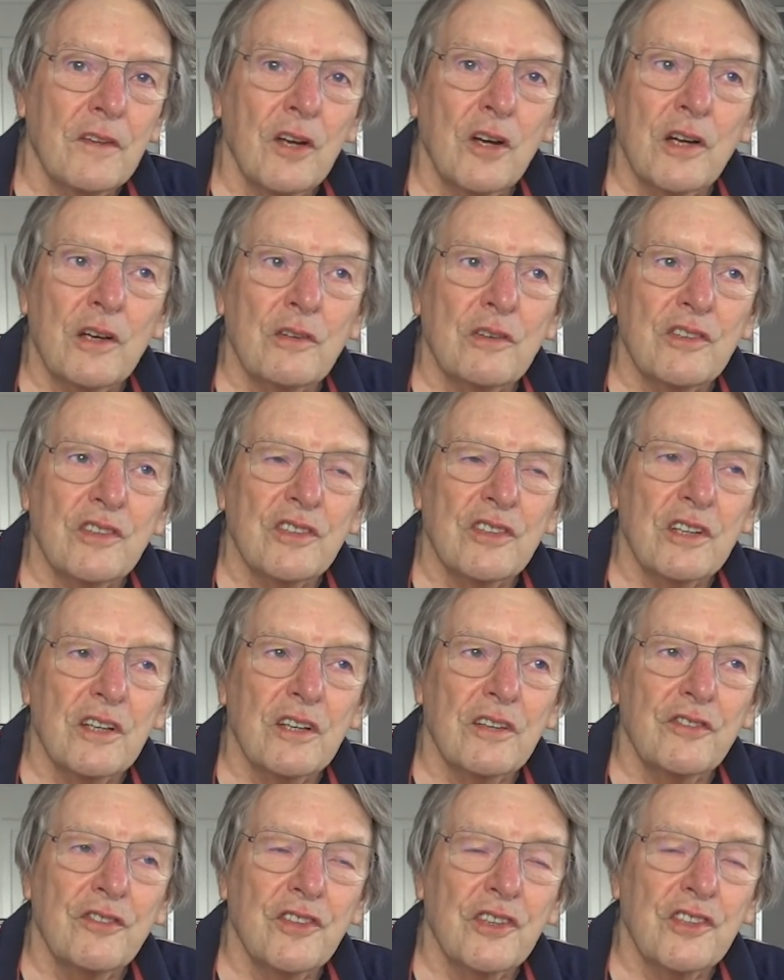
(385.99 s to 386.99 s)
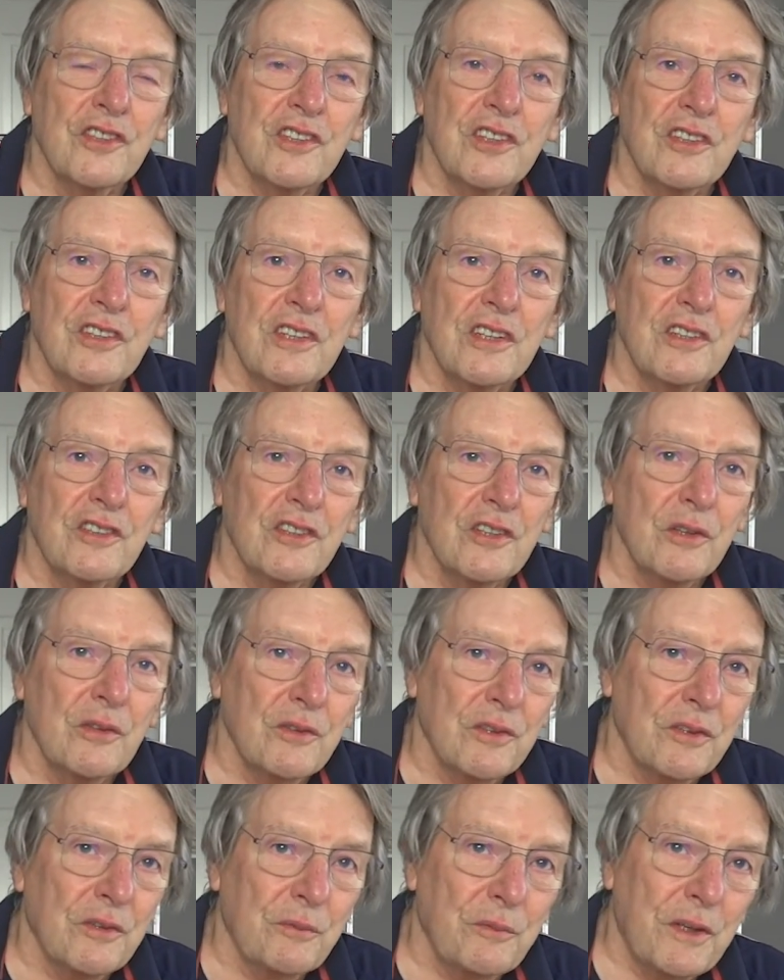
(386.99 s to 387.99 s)
No, he was 13 years
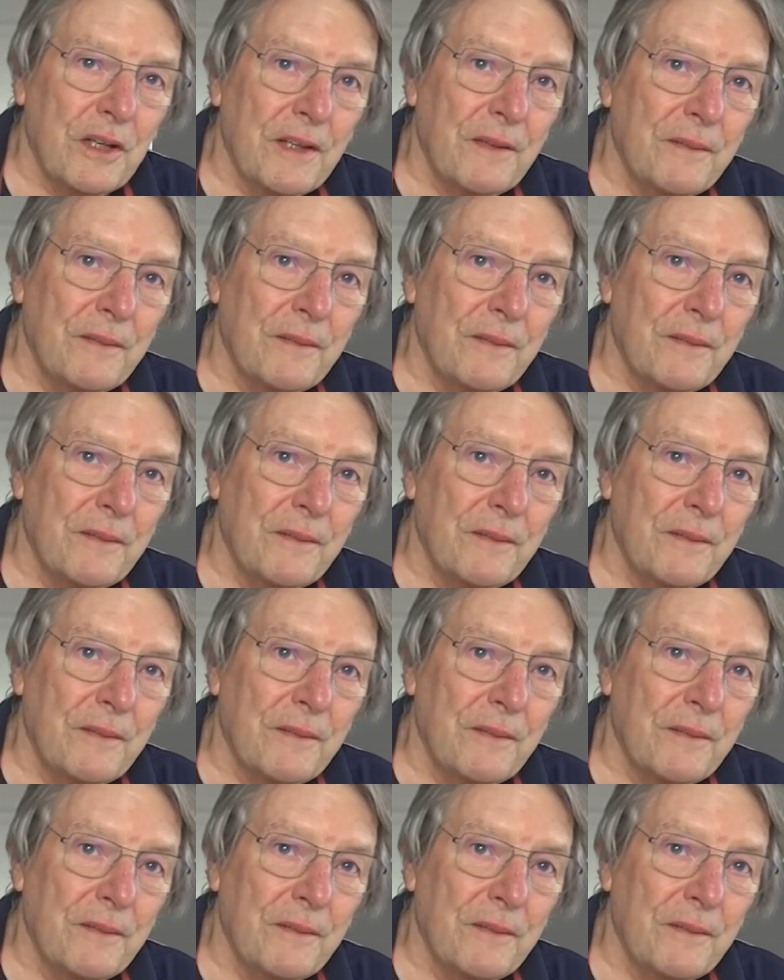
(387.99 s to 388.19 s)
older than me.